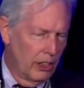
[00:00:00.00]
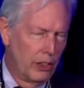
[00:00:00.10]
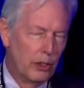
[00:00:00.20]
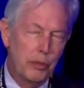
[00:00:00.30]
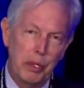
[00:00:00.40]

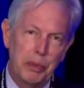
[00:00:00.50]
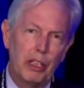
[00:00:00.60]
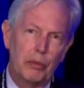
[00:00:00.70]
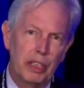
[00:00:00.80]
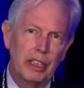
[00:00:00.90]
those people
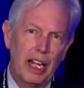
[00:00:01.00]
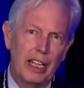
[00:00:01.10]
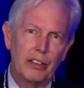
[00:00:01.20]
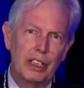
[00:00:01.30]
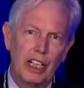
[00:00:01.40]
are really
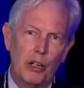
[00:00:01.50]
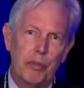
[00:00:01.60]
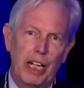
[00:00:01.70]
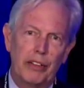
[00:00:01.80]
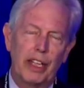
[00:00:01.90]
angry
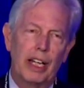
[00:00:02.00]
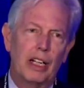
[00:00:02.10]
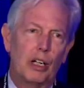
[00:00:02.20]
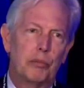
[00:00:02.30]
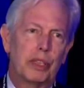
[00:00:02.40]
about that
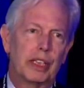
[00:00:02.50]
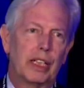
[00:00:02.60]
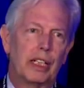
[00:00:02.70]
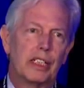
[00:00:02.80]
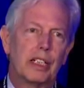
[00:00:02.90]

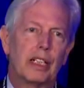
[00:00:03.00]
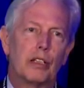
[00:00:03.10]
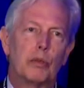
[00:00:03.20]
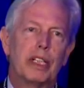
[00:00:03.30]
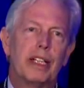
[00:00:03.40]
upbringing and say they
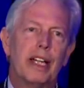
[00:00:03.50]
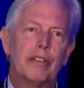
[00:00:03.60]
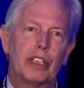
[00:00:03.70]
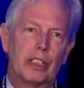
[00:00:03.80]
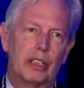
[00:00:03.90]
would
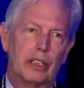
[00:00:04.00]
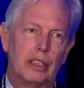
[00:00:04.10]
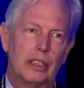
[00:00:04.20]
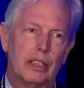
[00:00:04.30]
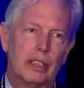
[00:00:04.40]
never
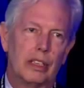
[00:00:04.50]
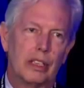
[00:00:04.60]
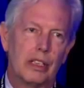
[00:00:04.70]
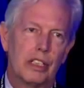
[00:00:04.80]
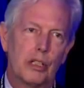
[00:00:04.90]

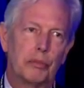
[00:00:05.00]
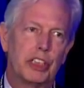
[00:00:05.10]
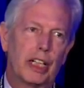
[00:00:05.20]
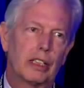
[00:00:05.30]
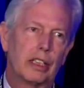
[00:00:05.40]

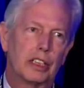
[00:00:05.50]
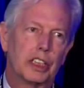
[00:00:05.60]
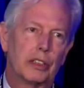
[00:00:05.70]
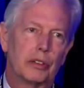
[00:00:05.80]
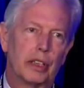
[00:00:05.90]
subject their
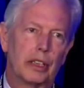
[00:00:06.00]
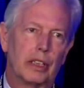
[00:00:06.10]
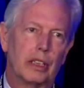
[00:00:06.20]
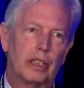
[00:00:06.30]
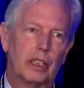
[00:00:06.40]
children
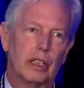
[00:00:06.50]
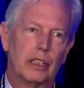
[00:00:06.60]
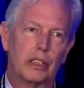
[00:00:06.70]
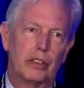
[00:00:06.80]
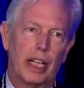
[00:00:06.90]

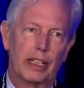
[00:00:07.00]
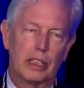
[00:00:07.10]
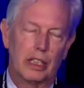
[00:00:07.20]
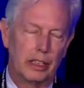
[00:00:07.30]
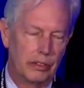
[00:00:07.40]
to that
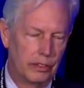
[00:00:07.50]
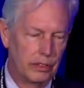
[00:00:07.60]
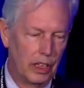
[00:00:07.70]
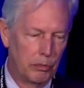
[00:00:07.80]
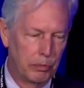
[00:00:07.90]
kind of
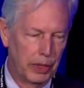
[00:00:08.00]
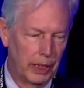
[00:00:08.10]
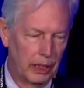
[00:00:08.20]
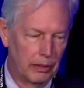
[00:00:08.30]
upbringing.